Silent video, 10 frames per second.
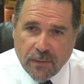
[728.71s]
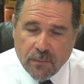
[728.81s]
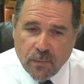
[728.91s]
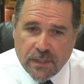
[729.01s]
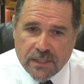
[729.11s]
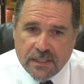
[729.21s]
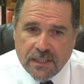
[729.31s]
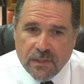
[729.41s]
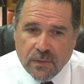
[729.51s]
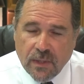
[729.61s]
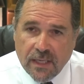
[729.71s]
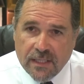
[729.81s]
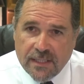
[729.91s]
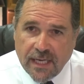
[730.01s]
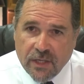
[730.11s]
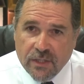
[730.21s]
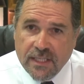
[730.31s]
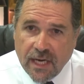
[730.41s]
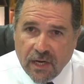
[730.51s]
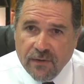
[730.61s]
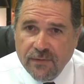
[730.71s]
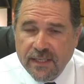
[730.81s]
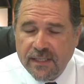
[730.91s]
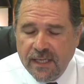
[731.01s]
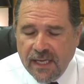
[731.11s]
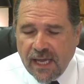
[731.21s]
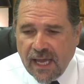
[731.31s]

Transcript: and we just need to take good care of it